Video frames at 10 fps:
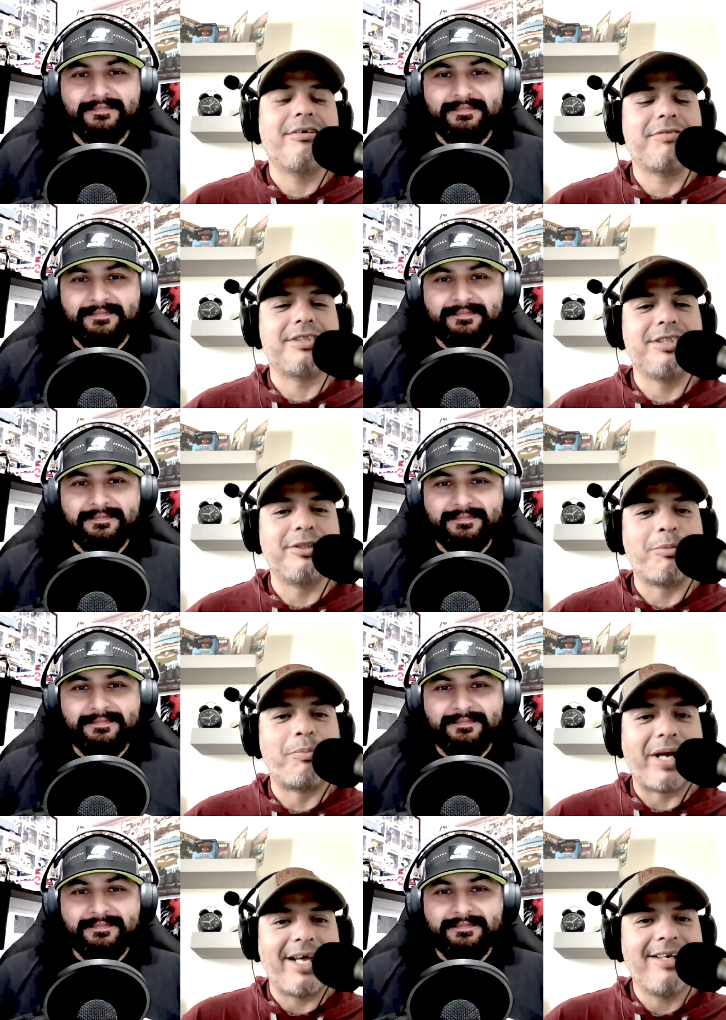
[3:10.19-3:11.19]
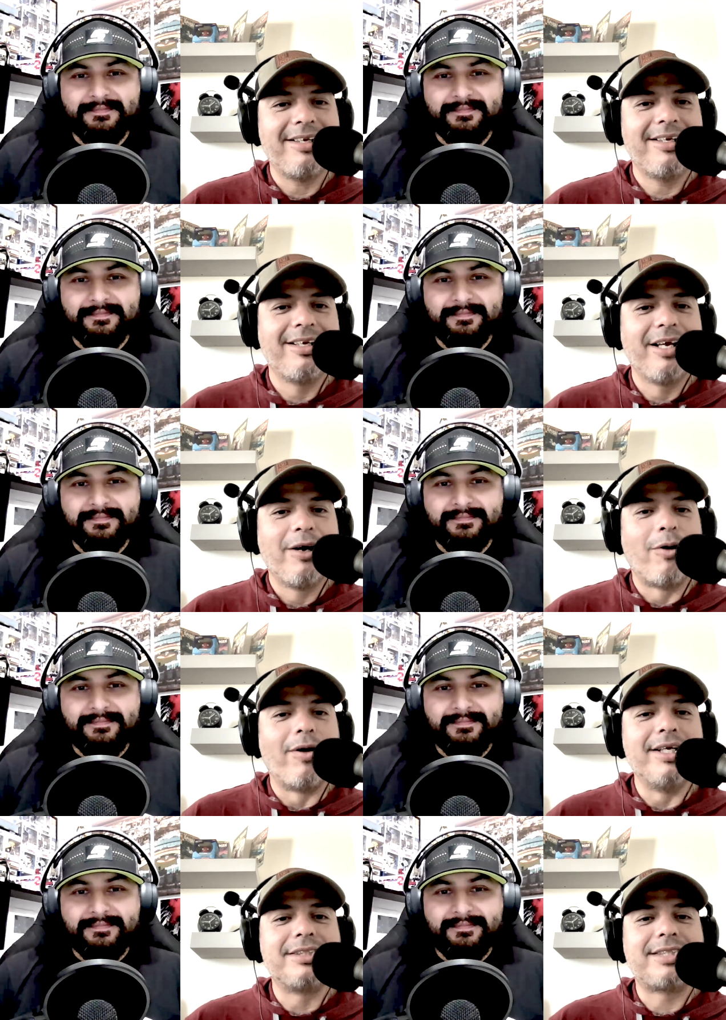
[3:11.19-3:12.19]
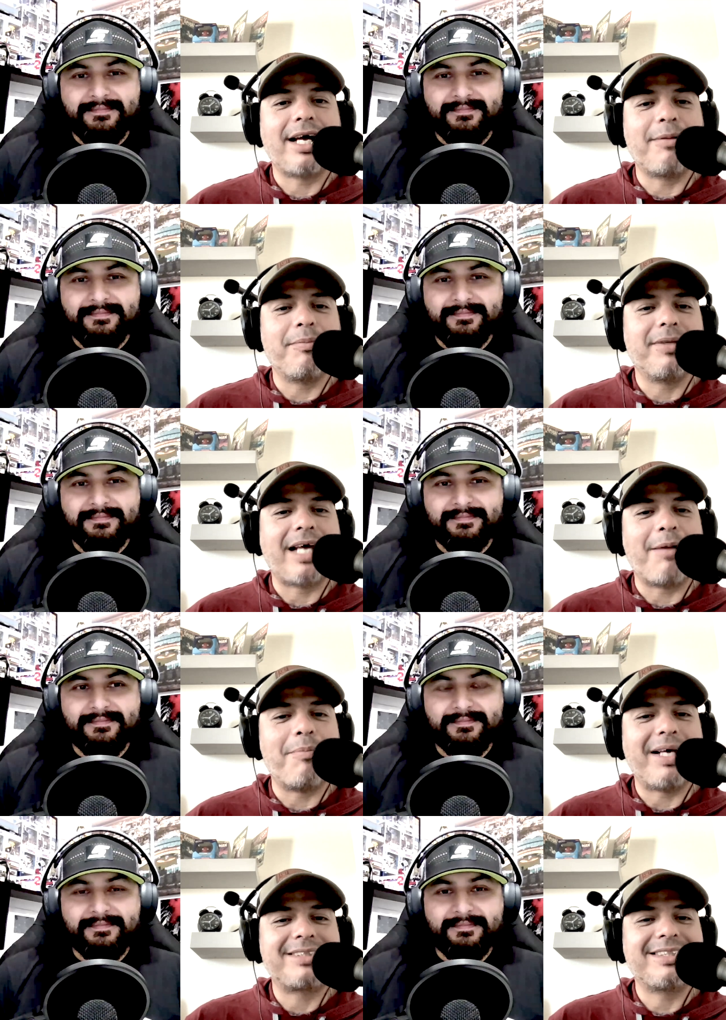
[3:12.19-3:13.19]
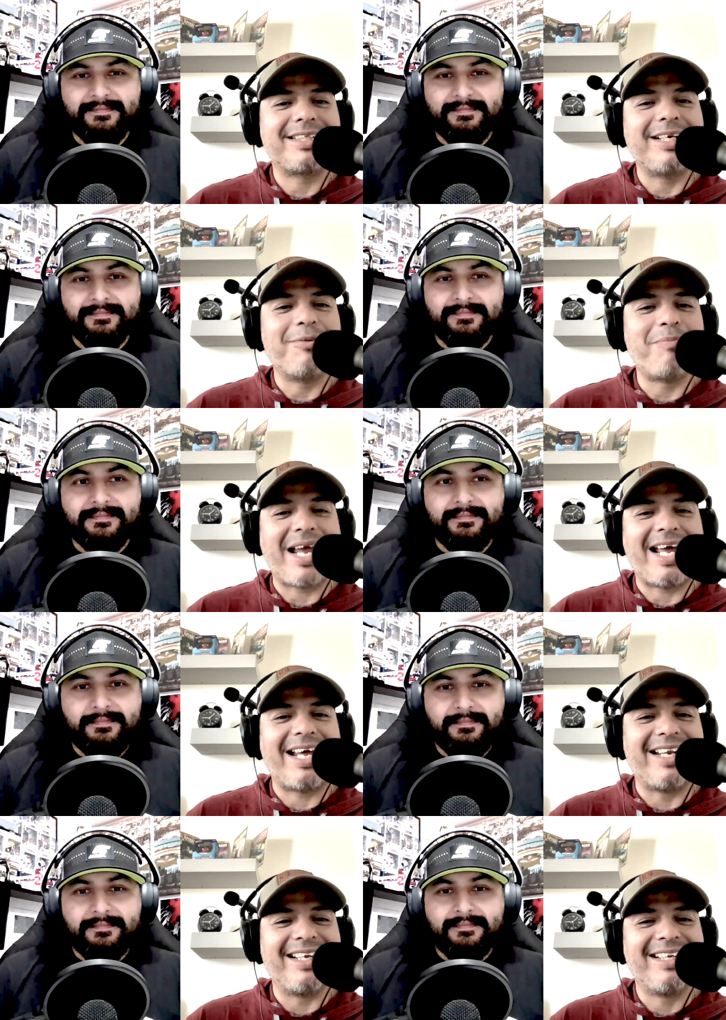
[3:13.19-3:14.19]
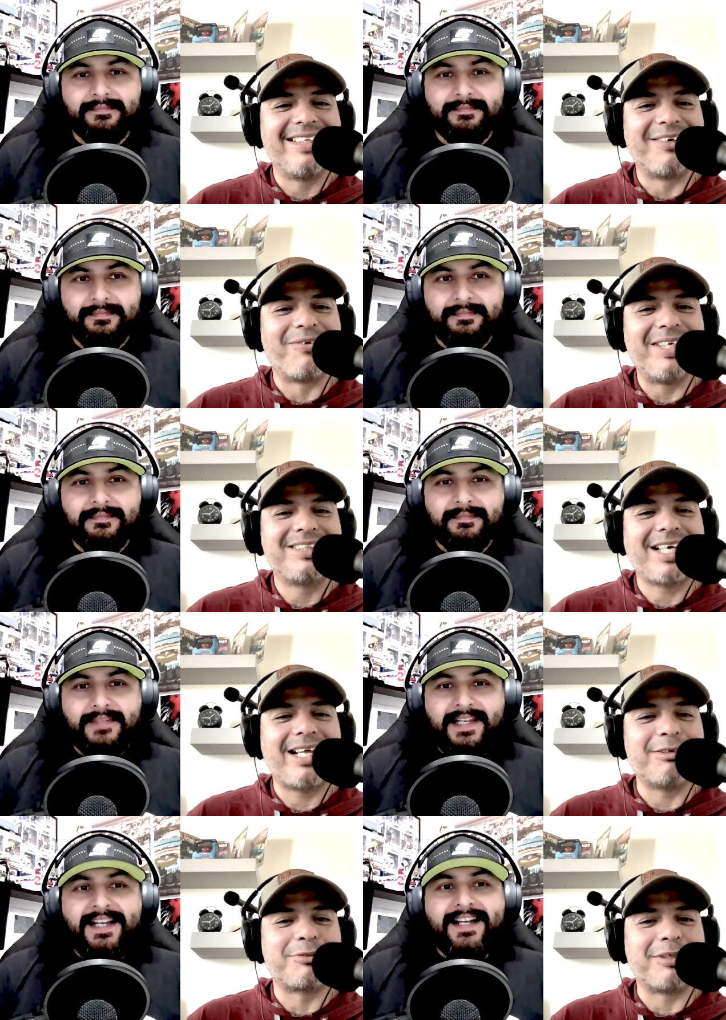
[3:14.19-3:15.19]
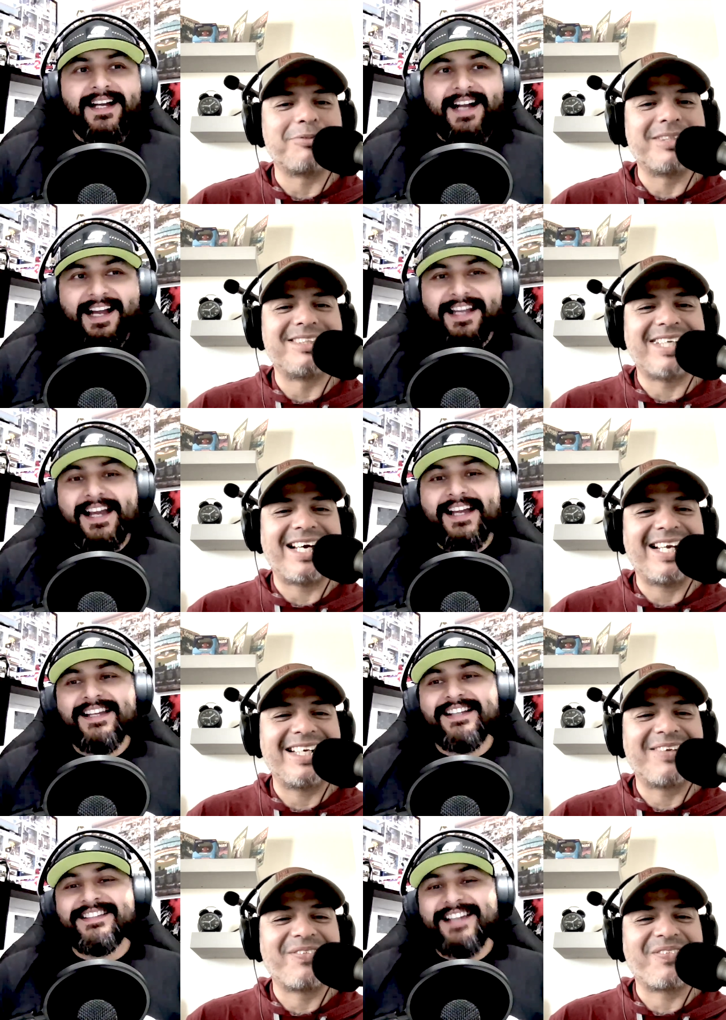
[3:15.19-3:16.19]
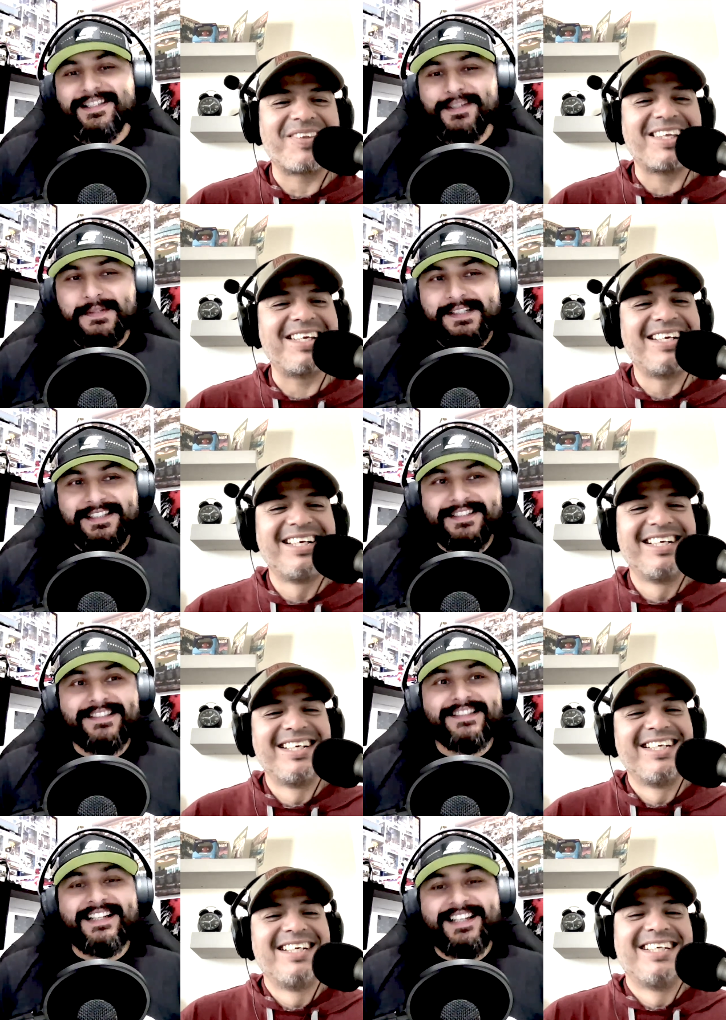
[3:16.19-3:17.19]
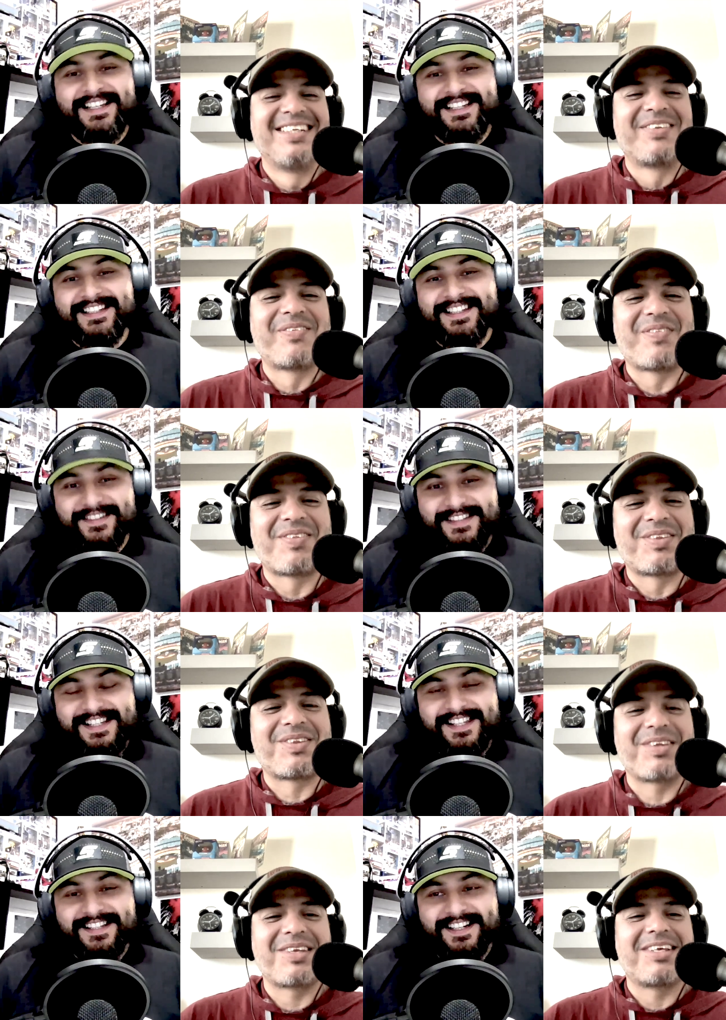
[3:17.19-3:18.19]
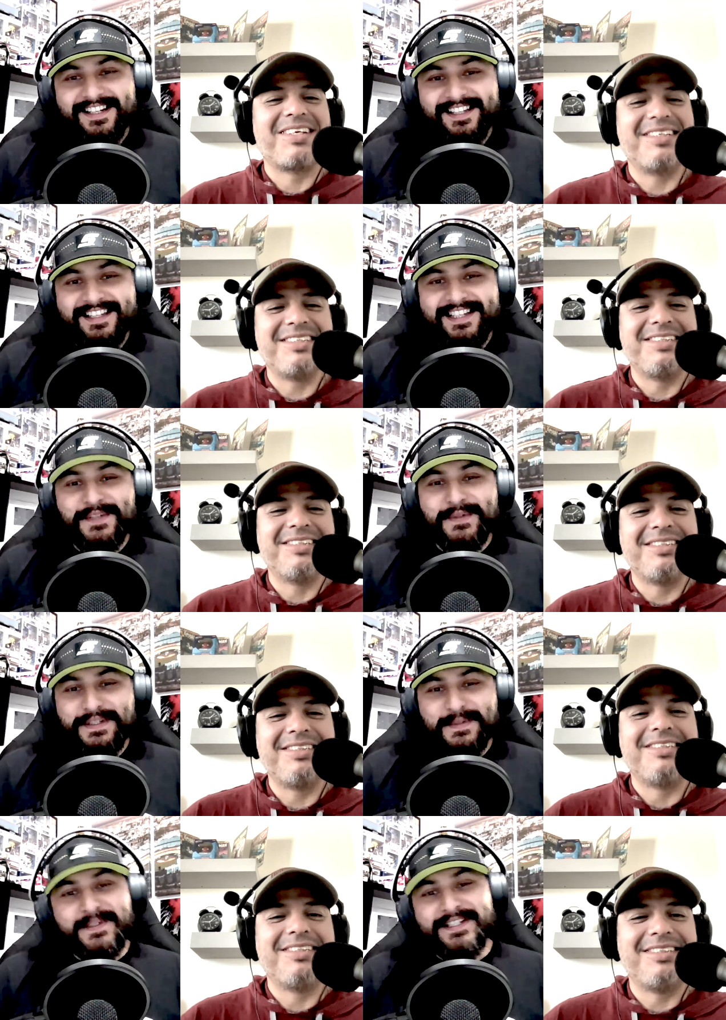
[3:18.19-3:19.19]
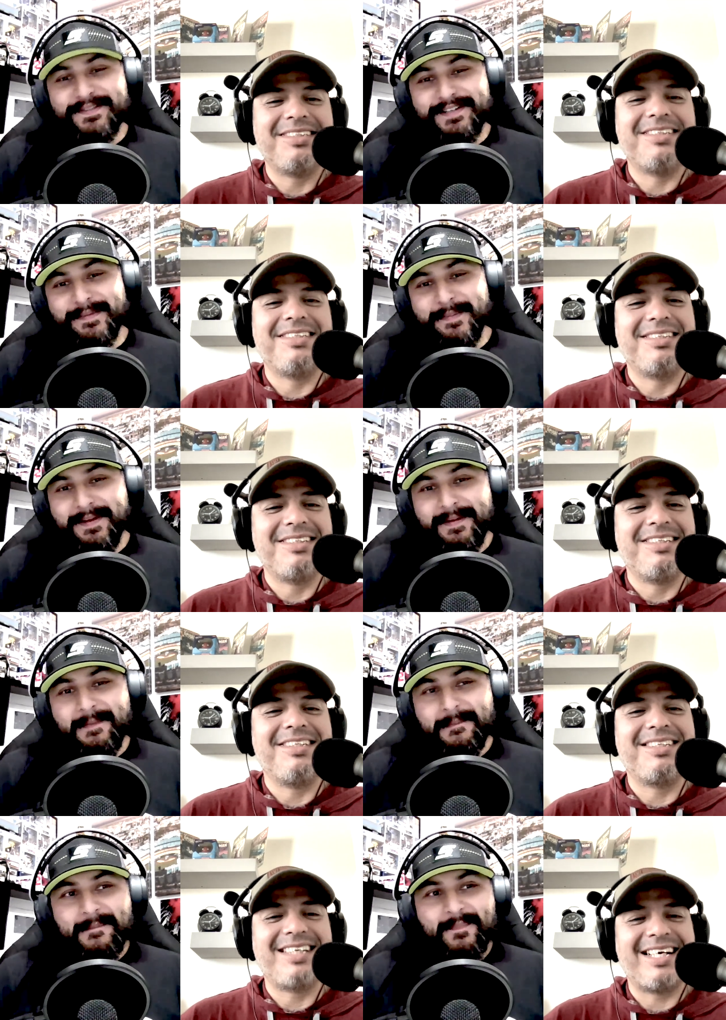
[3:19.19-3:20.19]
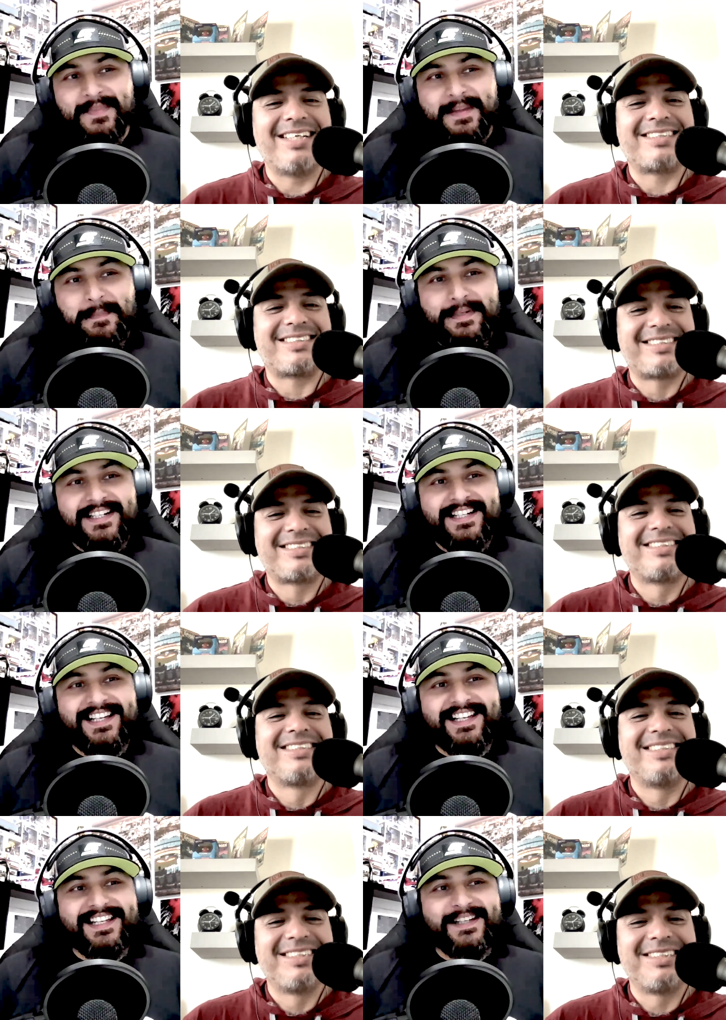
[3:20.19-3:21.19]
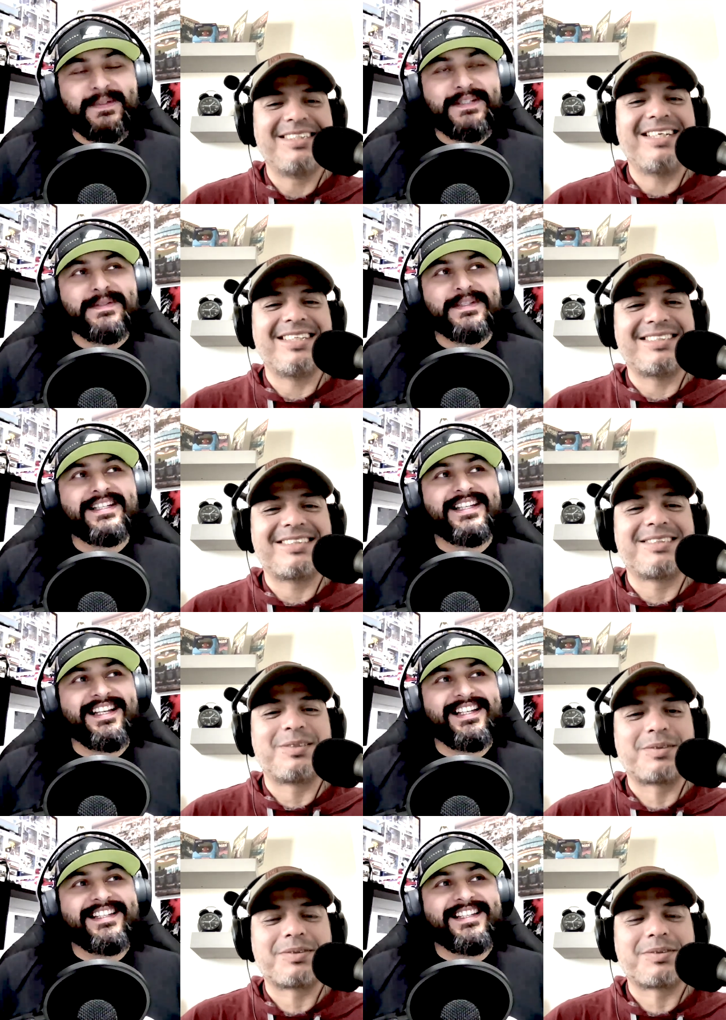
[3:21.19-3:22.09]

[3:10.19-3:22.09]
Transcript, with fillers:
Speaker 1: of it's either ben or it's that that Mexican man, the rich guy that was friends with his dad. I, I,
Speaker 2: that's what, dude. I literally thought he was one of them Yes. But it yes. was, eh,